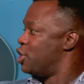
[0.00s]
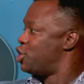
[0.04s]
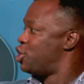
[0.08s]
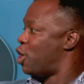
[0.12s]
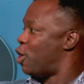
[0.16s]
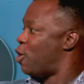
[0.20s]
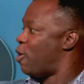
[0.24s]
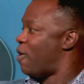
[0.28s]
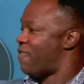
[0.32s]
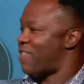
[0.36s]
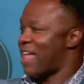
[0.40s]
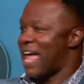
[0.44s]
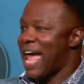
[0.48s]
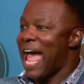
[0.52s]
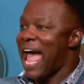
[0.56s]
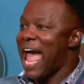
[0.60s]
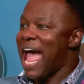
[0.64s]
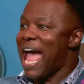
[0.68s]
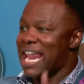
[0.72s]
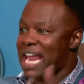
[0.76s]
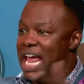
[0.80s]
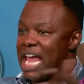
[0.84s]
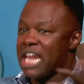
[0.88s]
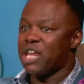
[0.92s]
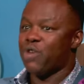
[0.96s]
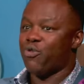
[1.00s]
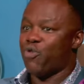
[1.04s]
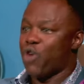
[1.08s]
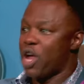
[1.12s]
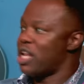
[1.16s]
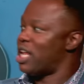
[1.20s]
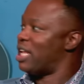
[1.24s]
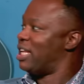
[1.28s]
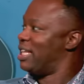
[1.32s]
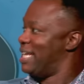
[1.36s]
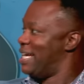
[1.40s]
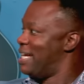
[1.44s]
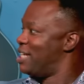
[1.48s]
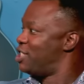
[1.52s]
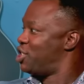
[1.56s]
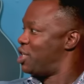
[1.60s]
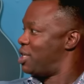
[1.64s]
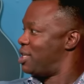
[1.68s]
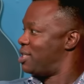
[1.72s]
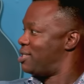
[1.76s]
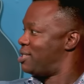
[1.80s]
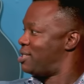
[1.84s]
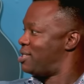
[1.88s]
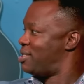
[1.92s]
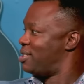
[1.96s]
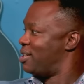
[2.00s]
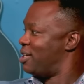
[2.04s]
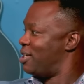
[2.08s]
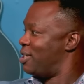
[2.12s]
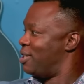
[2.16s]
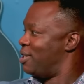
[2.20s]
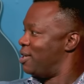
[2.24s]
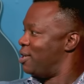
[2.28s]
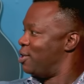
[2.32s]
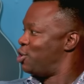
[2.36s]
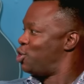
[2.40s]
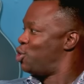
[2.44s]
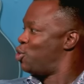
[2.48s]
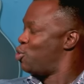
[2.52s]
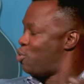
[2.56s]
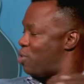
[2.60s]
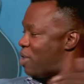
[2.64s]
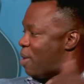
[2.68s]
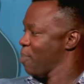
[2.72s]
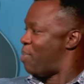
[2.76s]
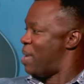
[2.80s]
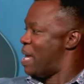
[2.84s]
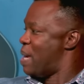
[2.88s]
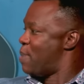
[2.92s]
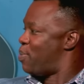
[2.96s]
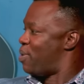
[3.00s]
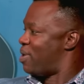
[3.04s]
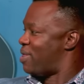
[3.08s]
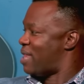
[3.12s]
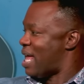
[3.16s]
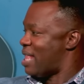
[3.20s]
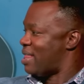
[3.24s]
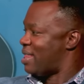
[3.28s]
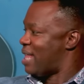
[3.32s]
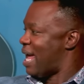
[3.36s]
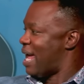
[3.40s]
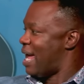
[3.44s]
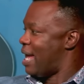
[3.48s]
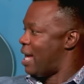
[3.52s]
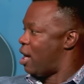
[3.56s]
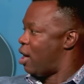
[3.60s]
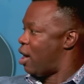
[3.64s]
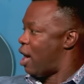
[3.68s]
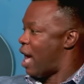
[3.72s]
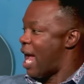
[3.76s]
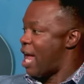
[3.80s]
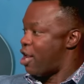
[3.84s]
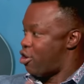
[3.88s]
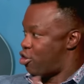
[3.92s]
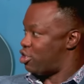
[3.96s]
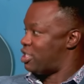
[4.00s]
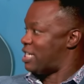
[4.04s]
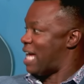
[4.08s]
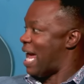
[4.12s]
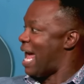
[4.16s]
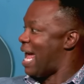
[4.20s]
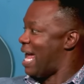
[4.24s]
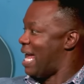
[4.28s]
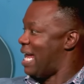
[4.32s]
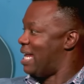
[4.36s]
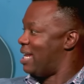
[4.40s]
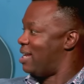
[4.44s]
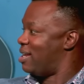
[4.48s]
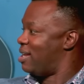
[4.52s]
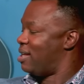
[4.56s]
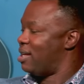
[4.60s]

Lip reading: So if they had any real allegiance to the people that they entertain.